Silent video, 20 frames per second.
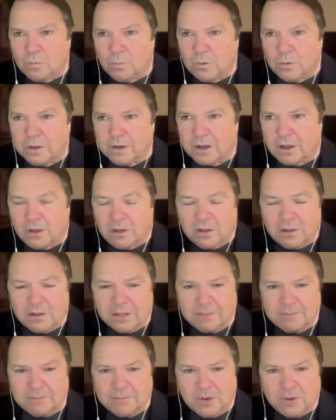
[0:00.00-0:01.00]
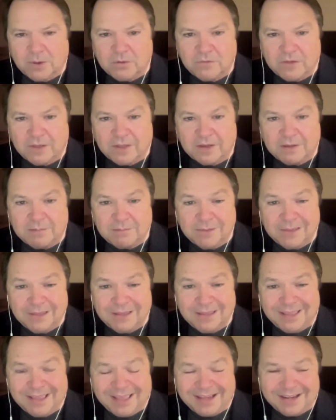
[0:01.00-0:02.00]
what all had motivated
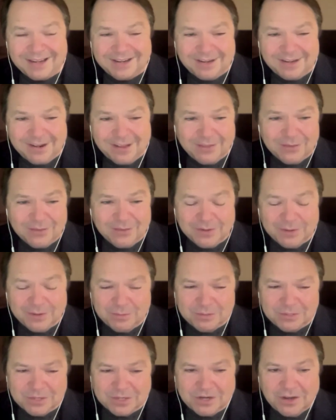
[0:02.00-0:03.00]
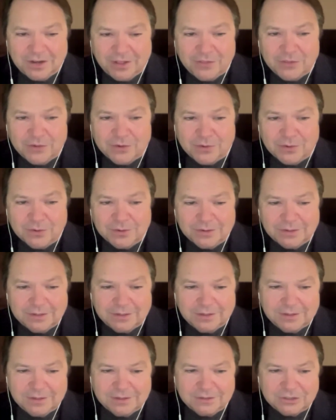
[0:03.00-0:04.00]
me, and it was another
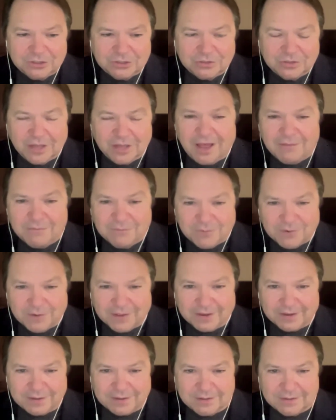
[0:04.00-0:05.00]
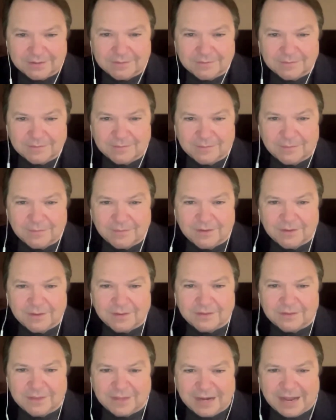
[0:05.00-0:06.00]
conflict
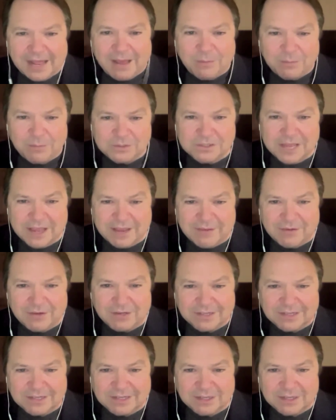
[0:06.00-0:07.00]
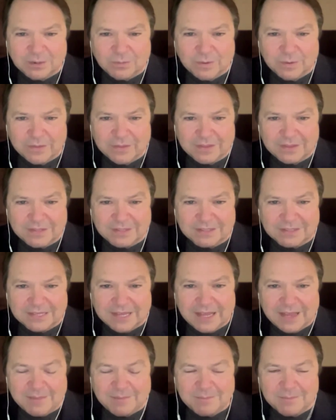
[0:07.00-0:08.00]
that I was having to deal with at the
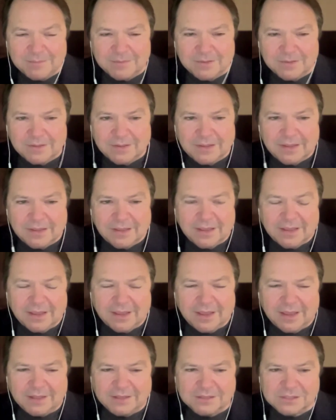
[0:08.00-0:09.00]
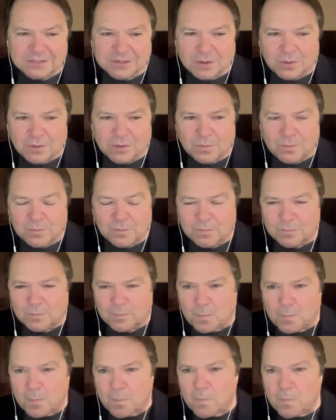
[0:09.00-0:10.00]
time. And so
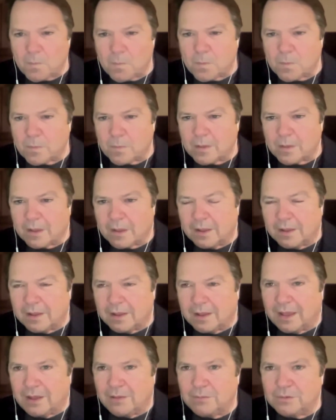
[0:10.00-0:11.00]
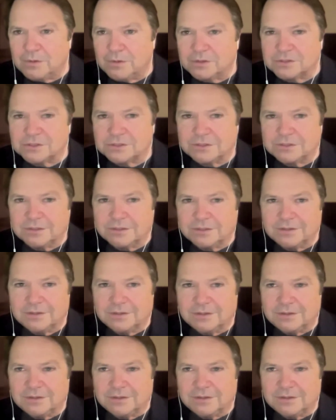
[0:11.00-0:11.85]
I was